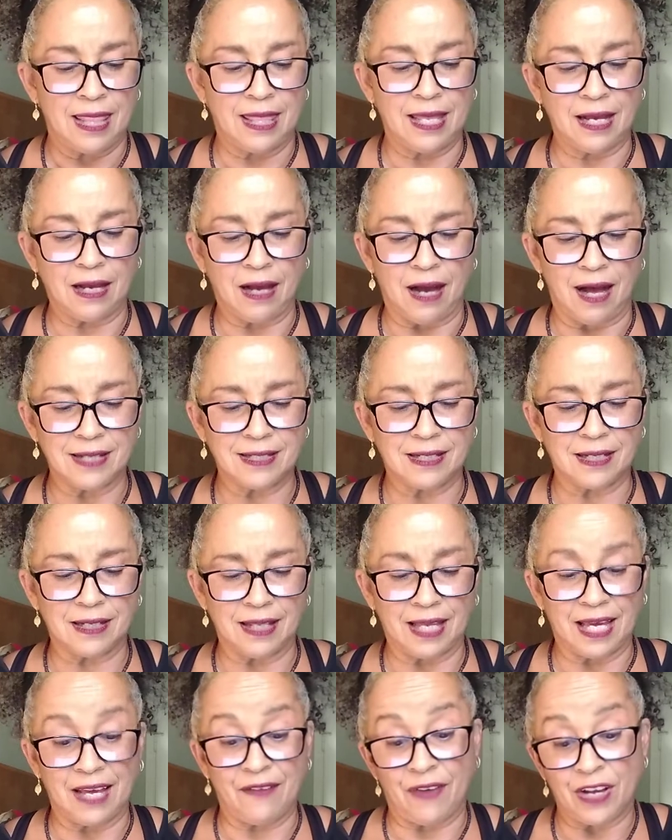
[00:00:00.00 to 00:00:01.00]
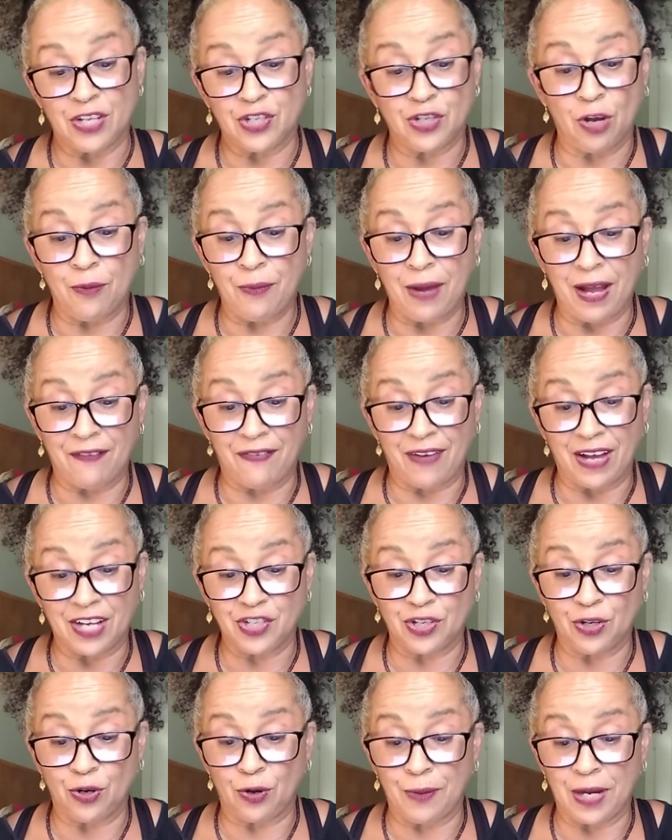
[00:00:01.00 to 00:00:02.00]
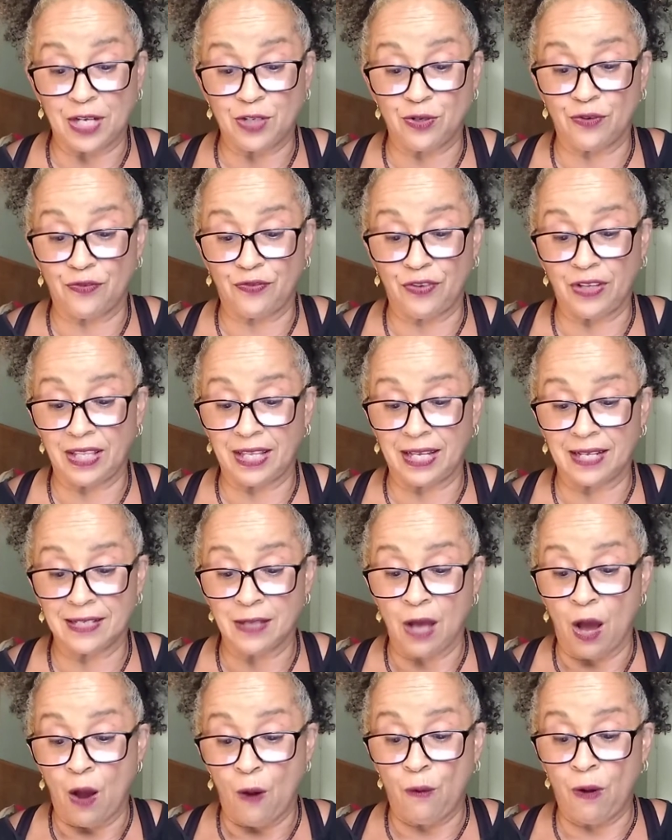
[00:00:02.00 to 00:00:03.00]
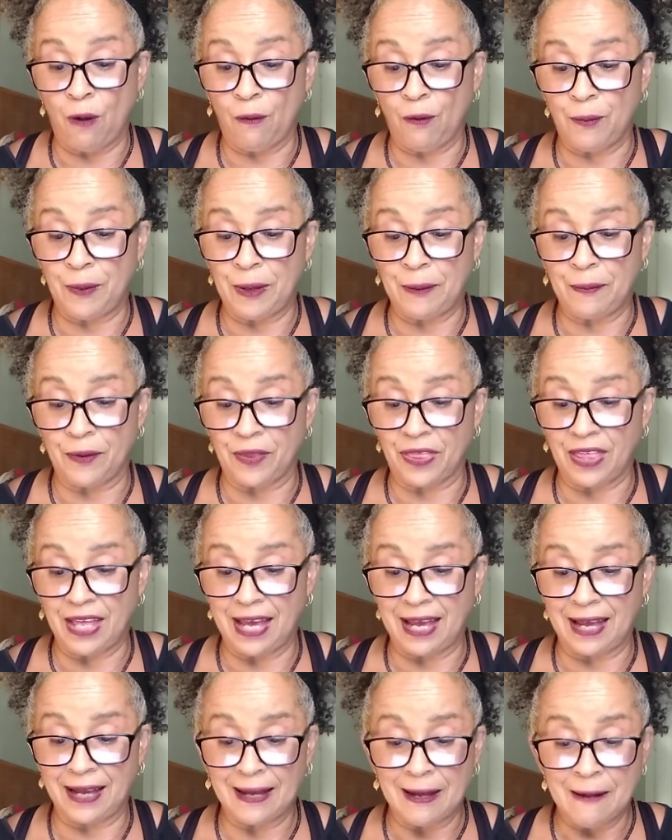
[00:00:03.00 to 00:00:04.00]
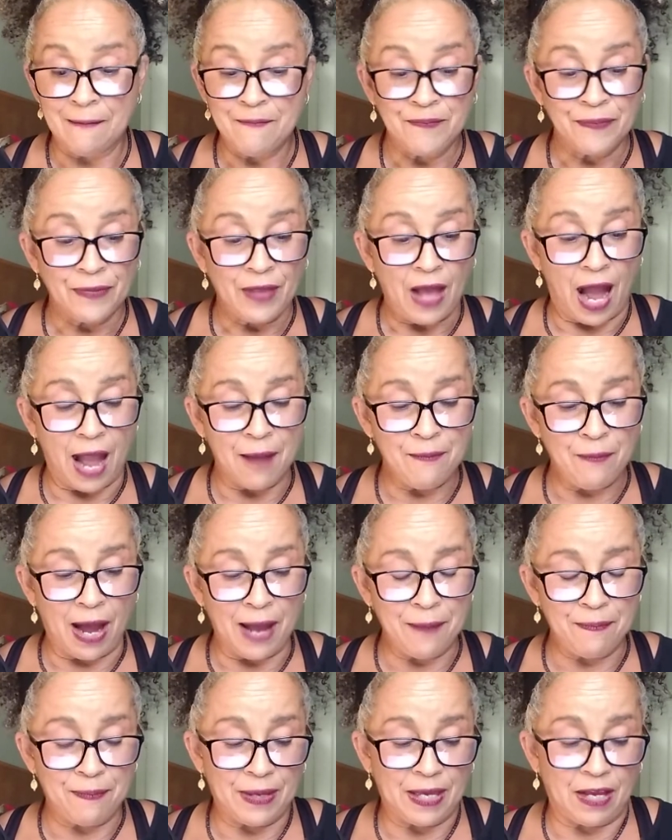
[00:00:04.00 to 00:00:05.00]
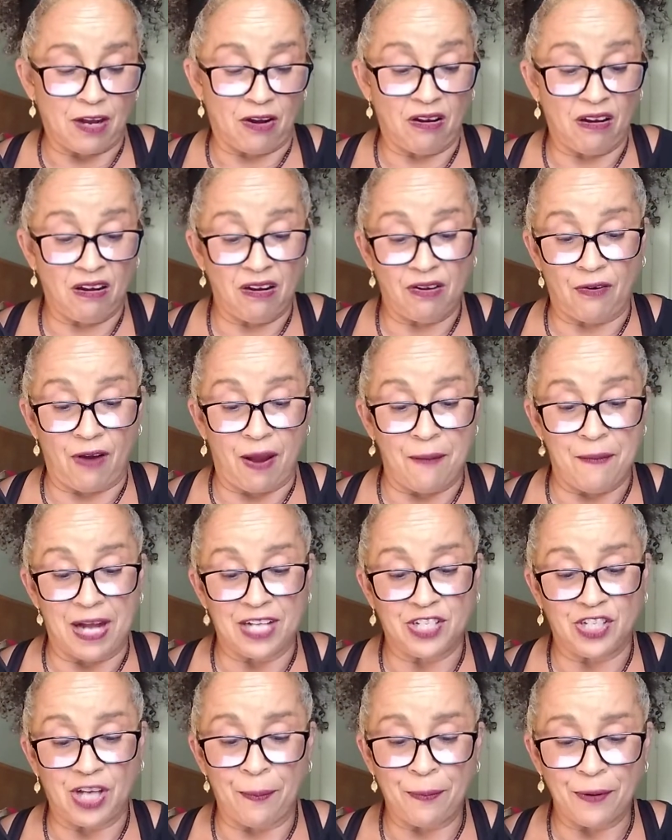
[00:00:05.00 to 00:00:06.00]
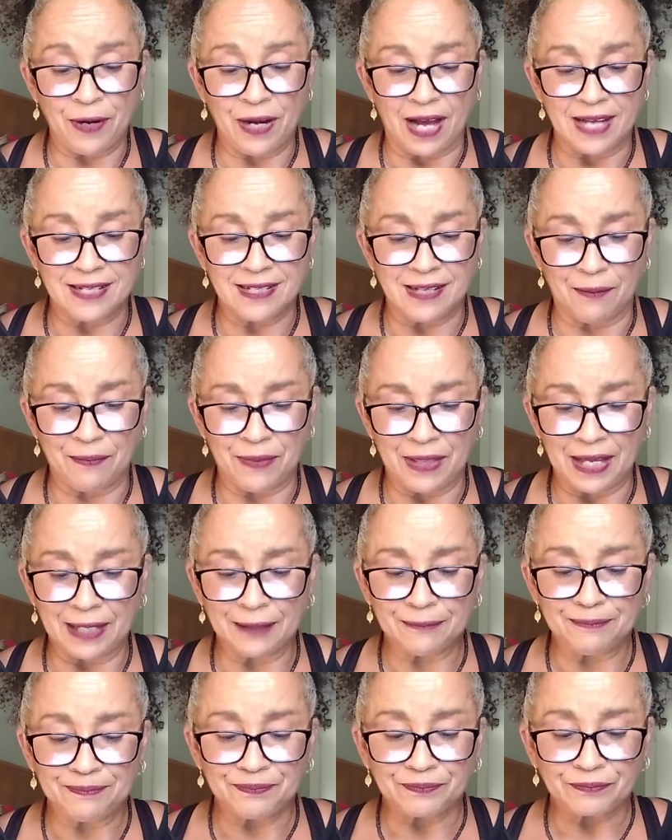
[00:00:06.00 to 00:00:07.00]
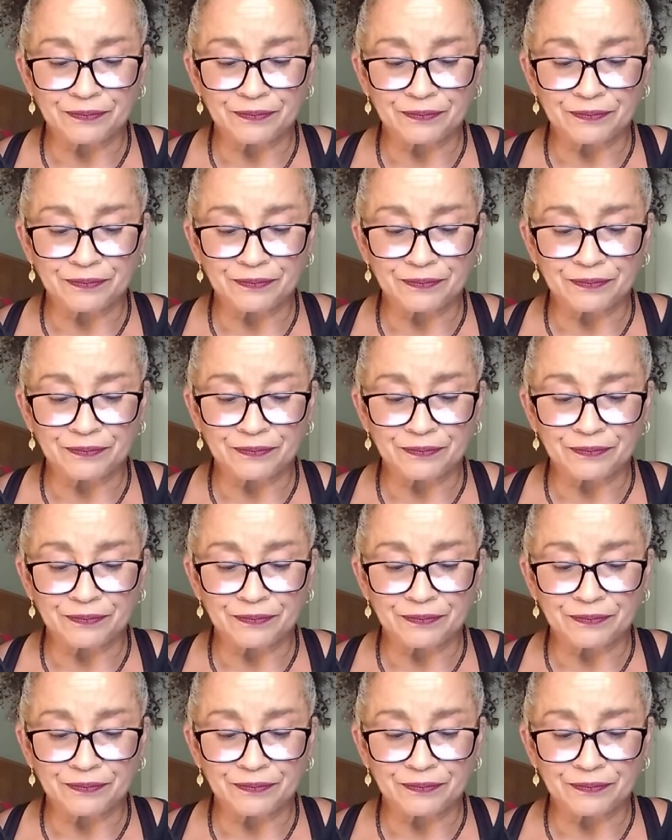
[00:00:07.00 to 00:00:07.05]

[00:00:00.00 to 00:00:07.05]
think constantly, if I show my affection or my true feelings, what will people think? I might be hurt or I might jeopardize something.